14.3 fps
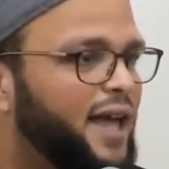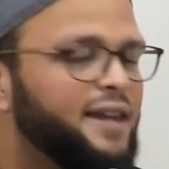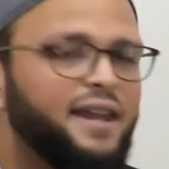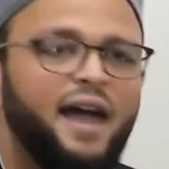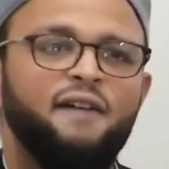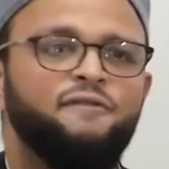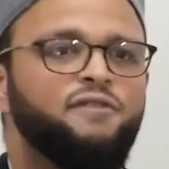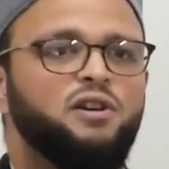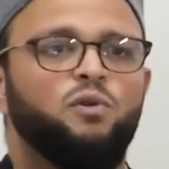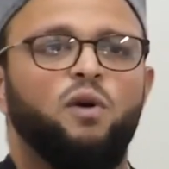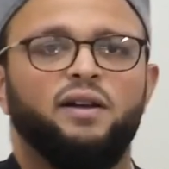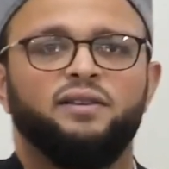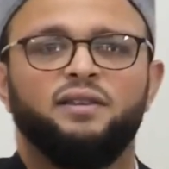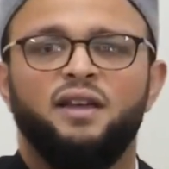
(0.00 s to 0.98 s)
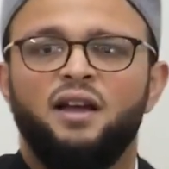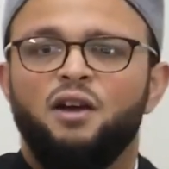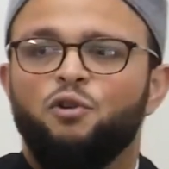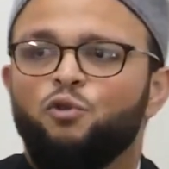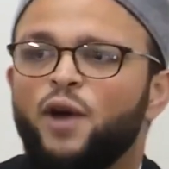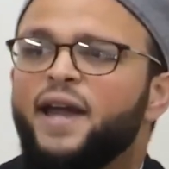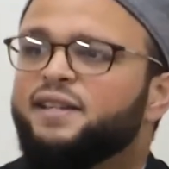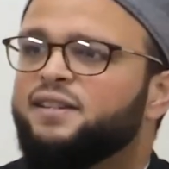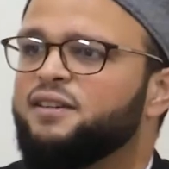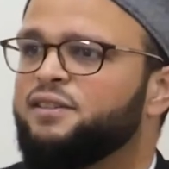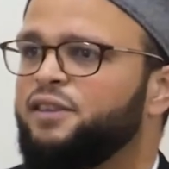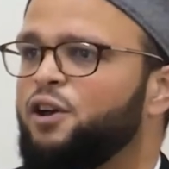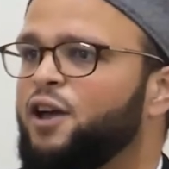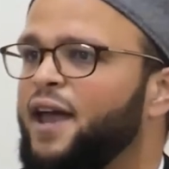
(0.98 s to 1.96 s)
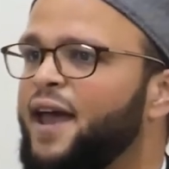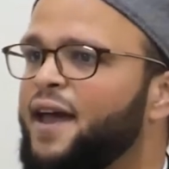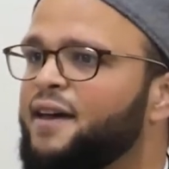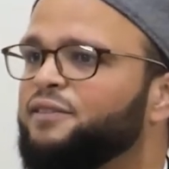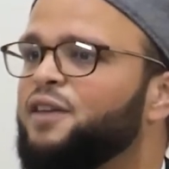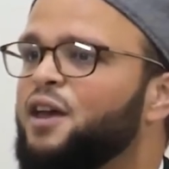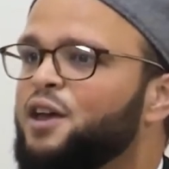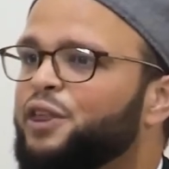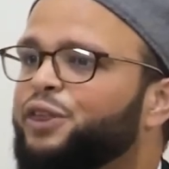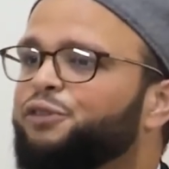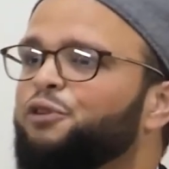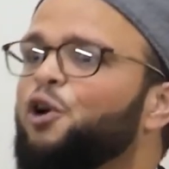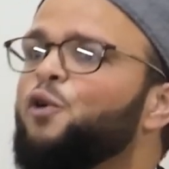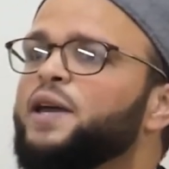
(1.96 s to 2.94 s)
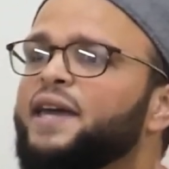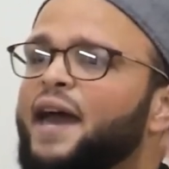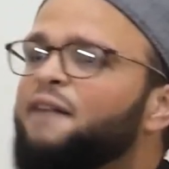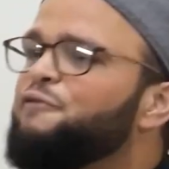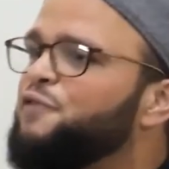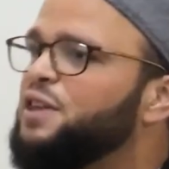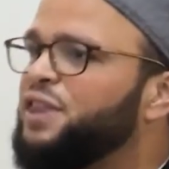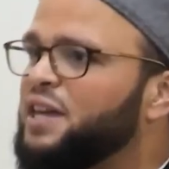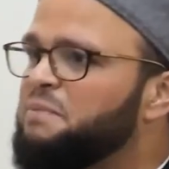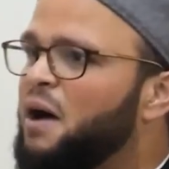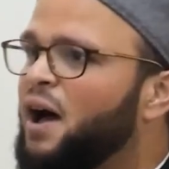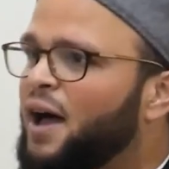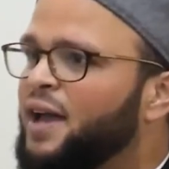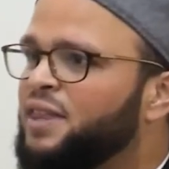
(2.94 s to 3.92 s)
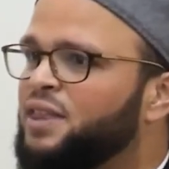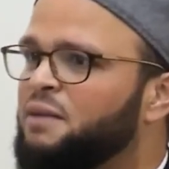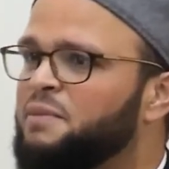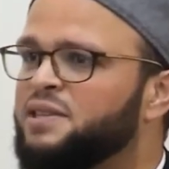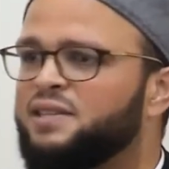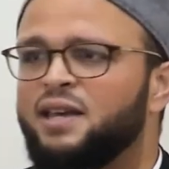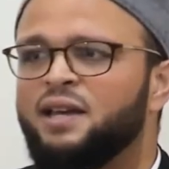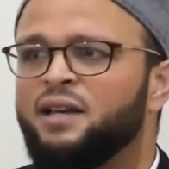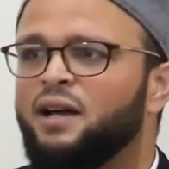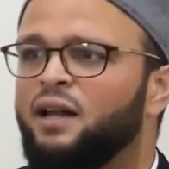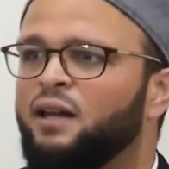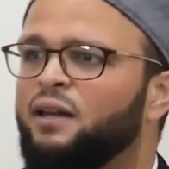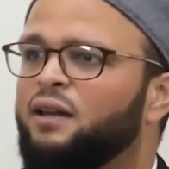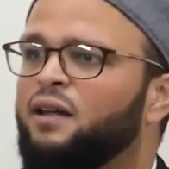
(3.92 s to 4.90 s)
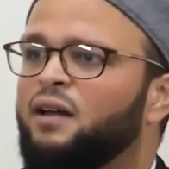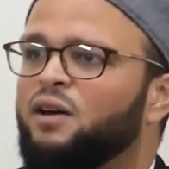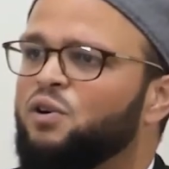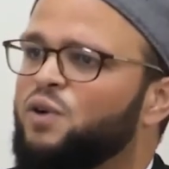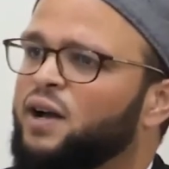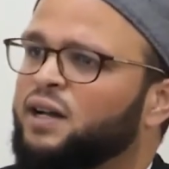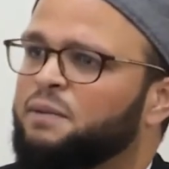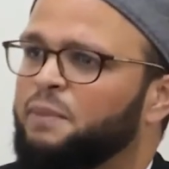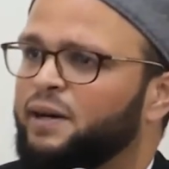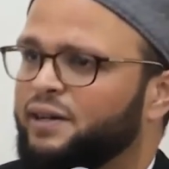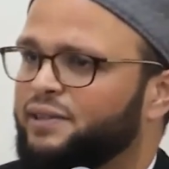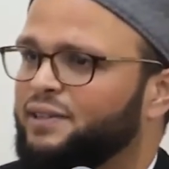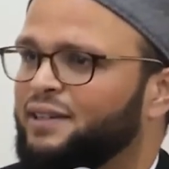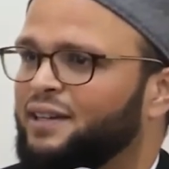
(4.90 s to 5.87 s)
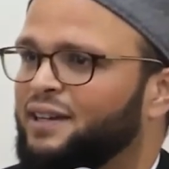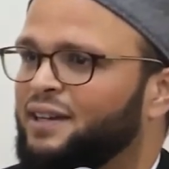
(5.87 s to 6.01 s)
And everyone raises their hand, throwing everything behind them and saying Allahu Akbar.